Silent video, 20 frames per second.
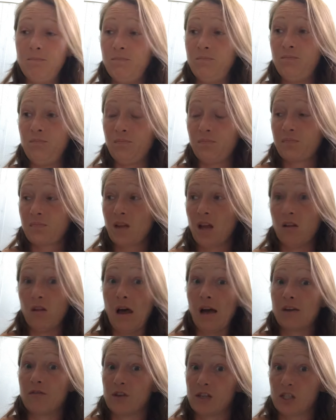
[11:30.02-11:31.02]
a
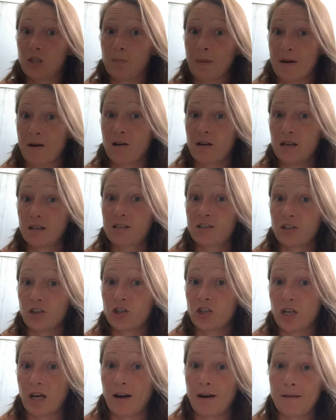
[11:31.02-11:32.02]
lot of experience to
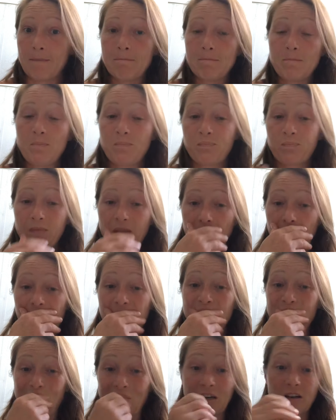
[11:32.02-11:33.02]
share
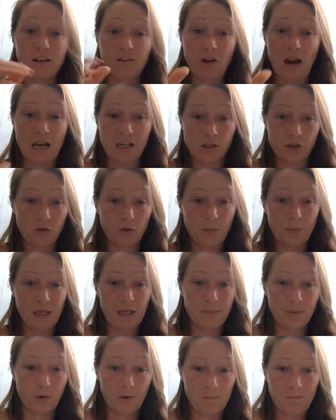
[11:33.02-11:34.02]
and very rational
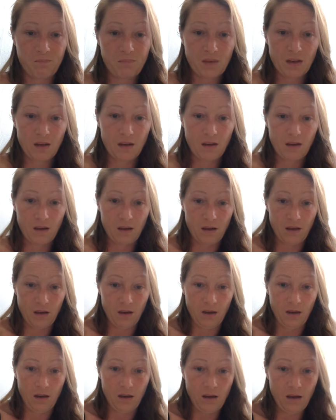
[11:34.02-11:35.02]
people.
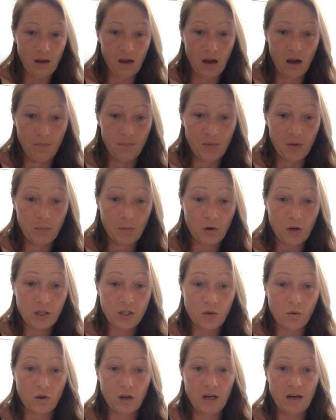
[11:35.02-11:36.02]
Um, the
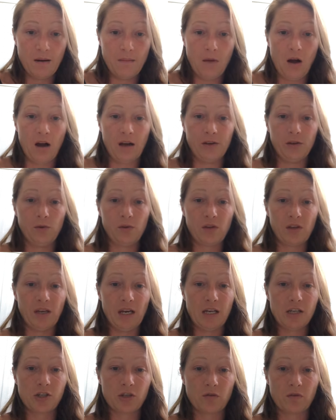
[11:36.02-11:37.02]
moratorium on
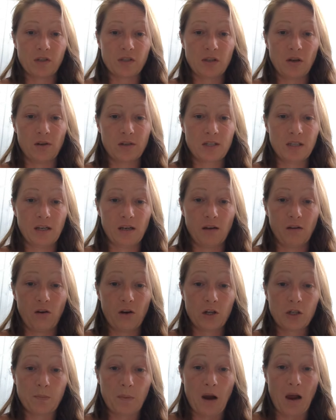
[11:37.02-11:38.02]
euthanasia resulted in a
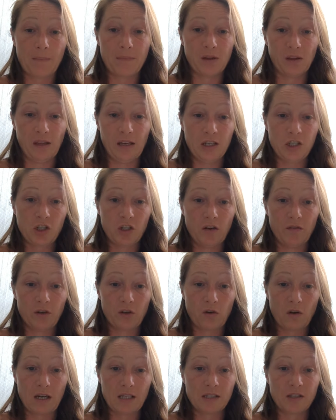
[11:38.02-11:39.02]
large population of
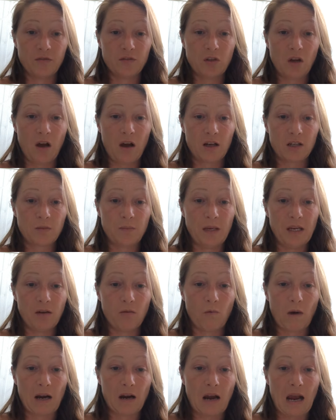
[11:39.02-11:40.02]
aggressive dogs
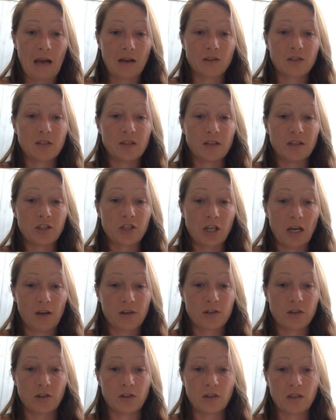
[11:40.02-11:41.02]
being warehoused at the
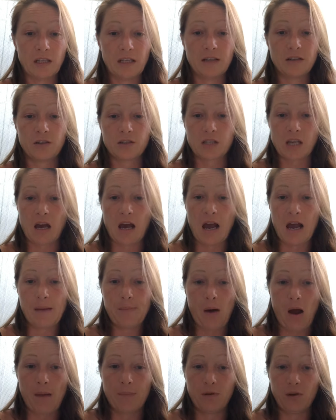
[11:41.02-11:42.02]
shelter. Then there's a high
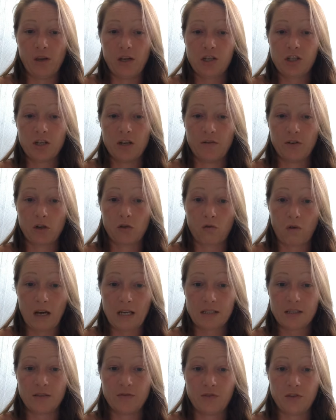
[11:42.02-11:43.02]
population of
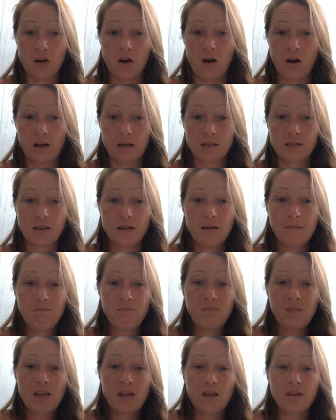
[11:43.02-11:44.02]
aggressive dogs.
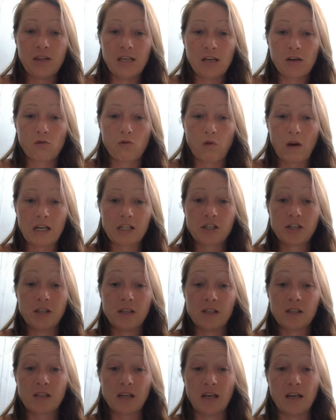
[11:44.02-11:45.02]
The aggression
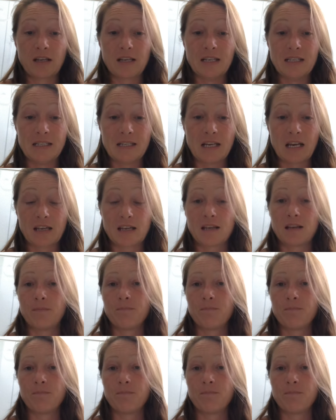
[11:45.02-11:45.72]
is a, con a,